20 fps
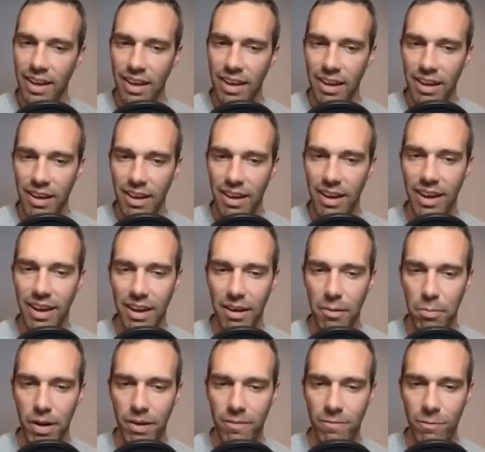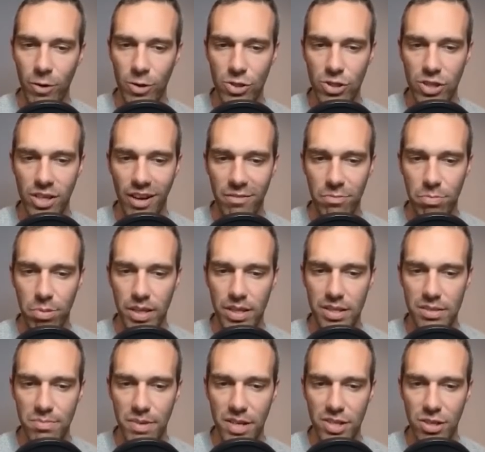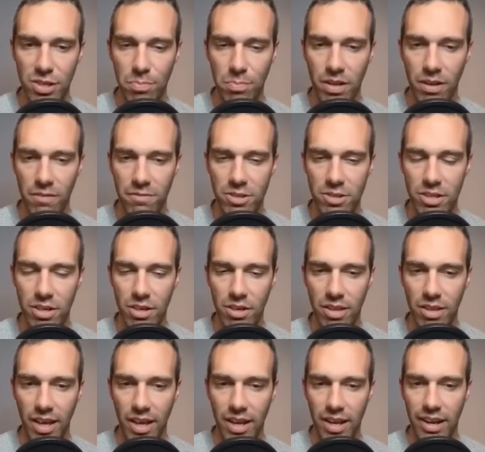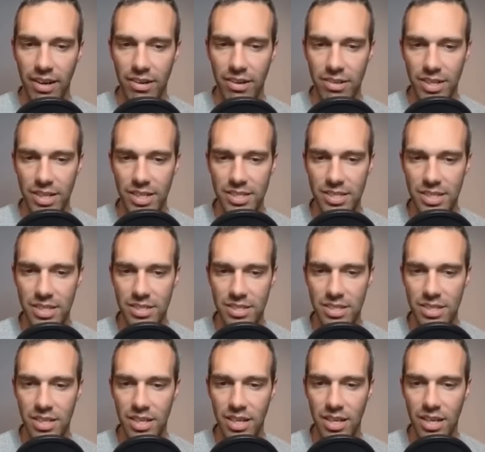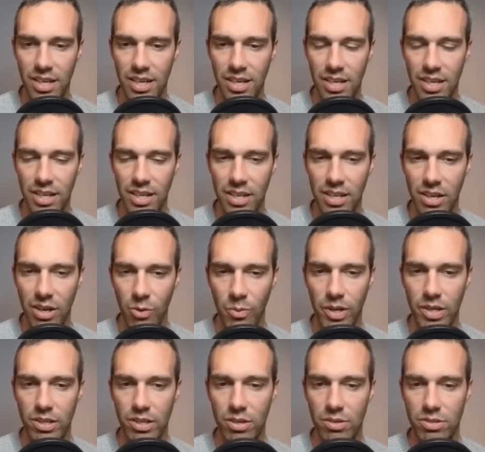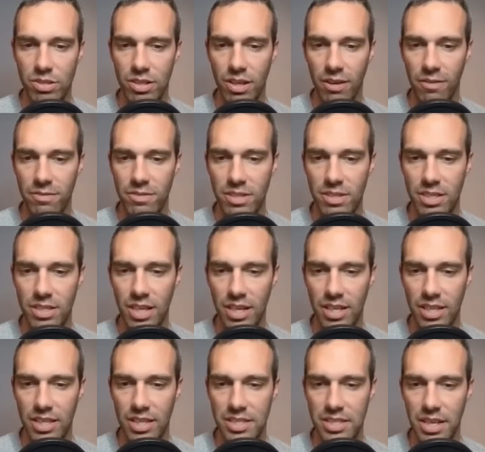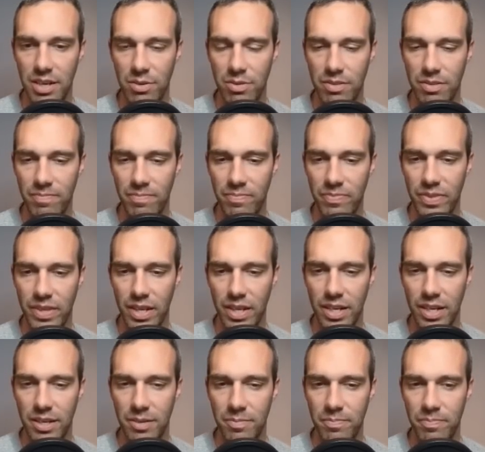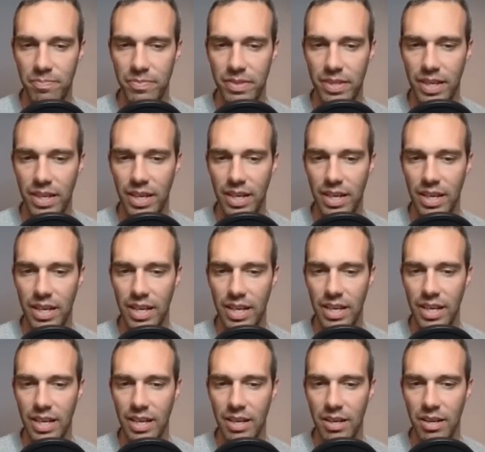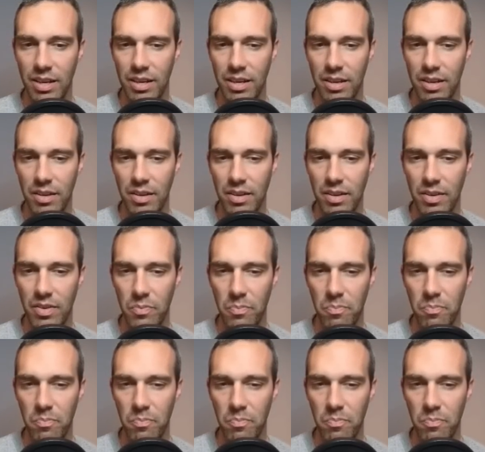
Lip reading: But unfortunately, I've played this matchup enough to know that Aerial Ace is nowhere close enough to take this out. So I'm going to go ahead and go for the Aerial Ace. Let's see what they do. They try and snipe. I'm aware of that. They get to a flying move, so I got a shield. So I will shield. If they come back in with the Quag, I've got to just probably throw the Aerial Ace right away. I'm assuming that between the like Aerial Ace should take out because I'm very attack heavy and your Shadow. Yeah, that makes sense. But unfortunately, I've played this matchup enough to know that Aerial Ace is nowhere close enough to take this out.